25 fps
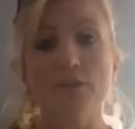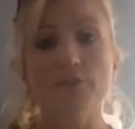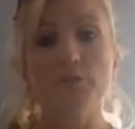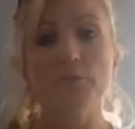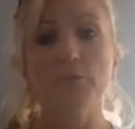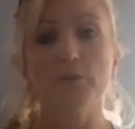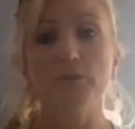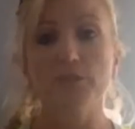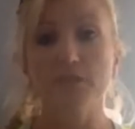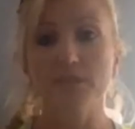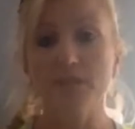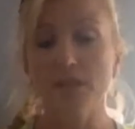have to
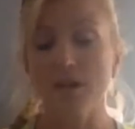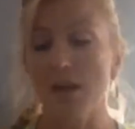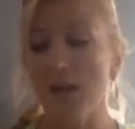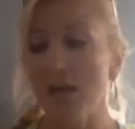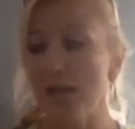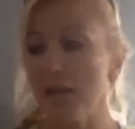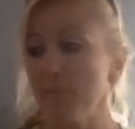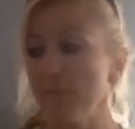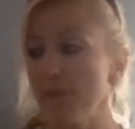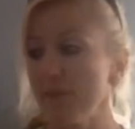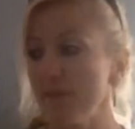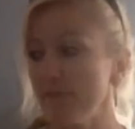put the
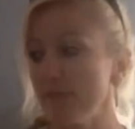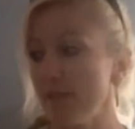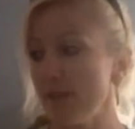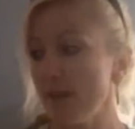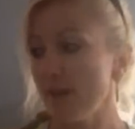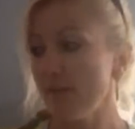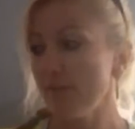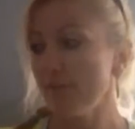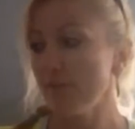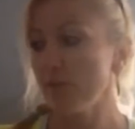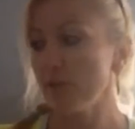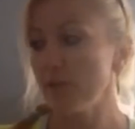time and the
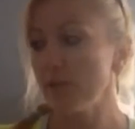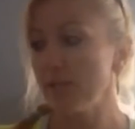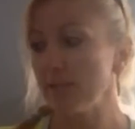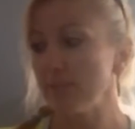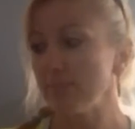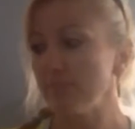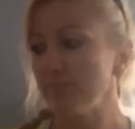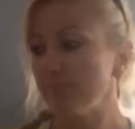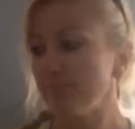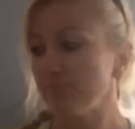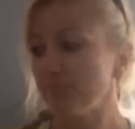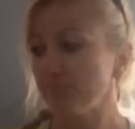effort
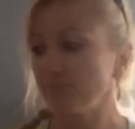in.